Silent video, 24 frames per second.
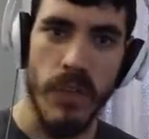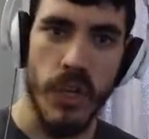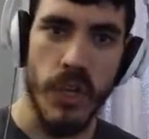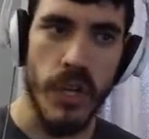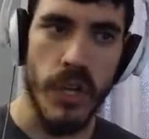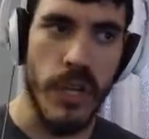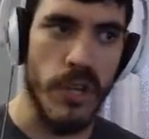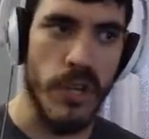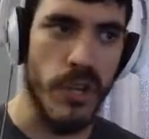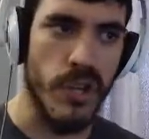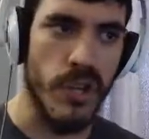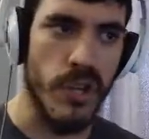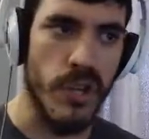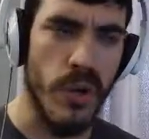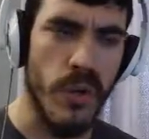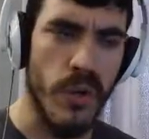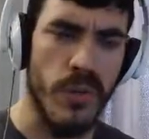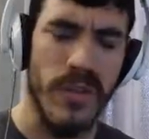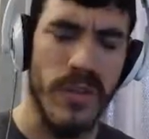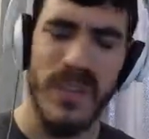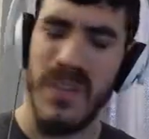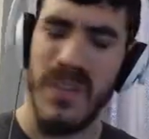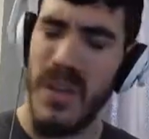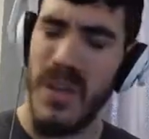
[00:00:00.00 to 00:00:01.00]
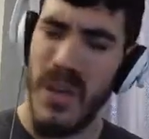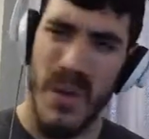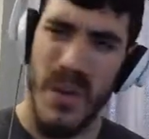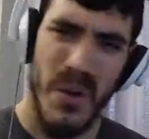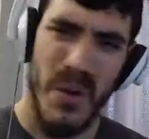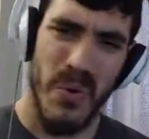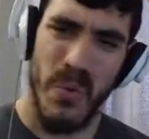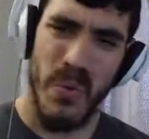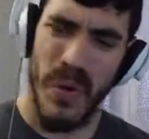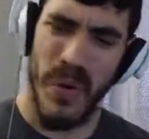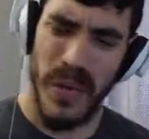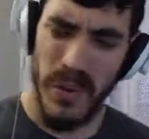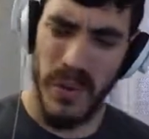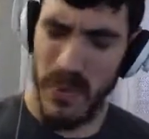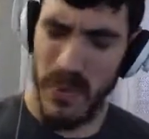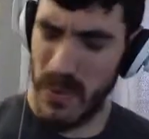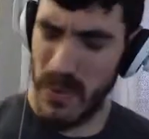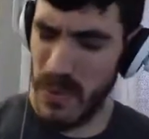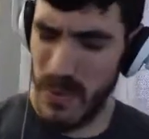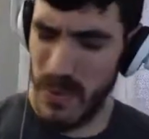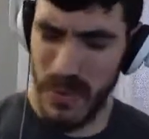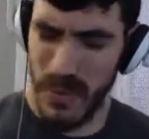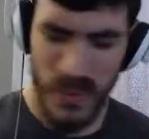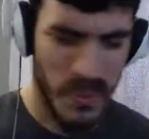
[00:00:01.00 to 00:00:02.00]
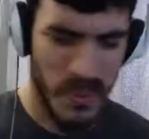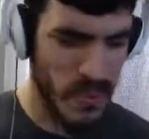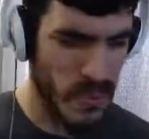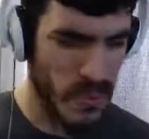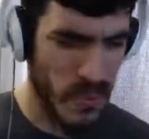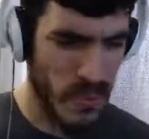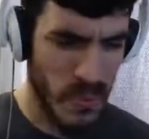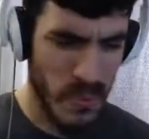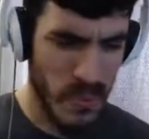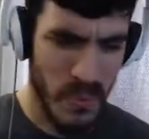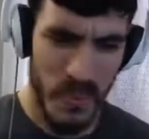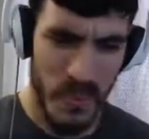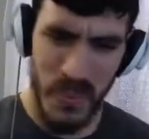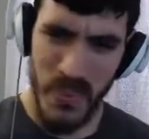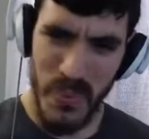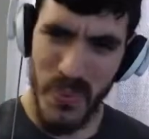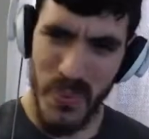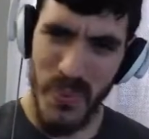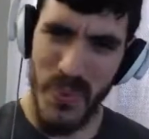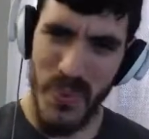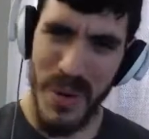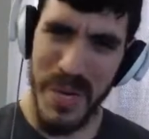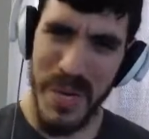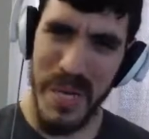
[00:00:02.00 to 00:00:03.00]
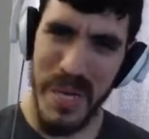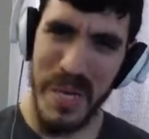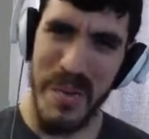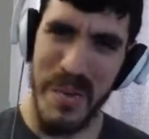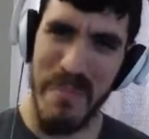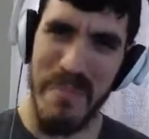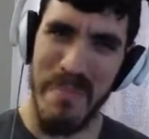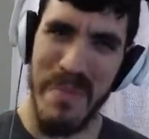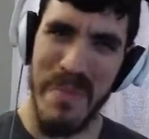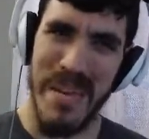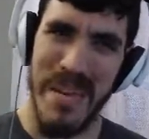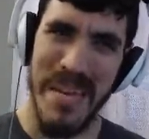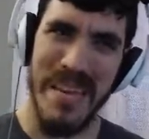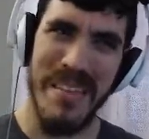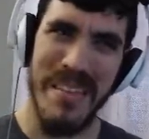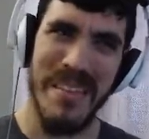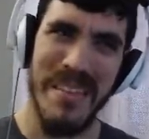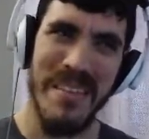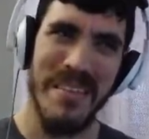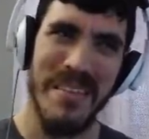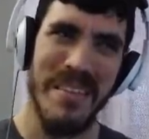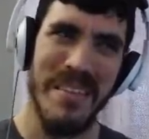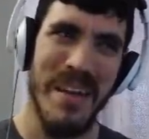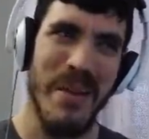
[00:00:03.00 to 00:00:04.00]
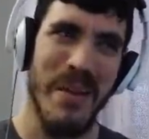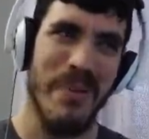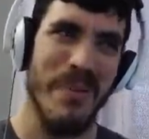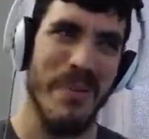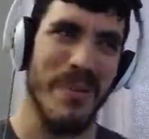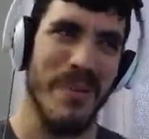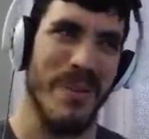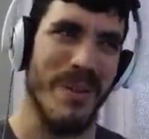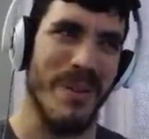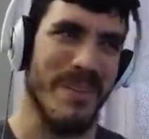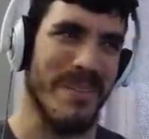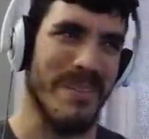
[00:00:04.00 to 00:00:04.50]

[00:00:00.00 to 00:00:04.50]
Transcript: changed clothes and... Wait. What do you mean the tower looks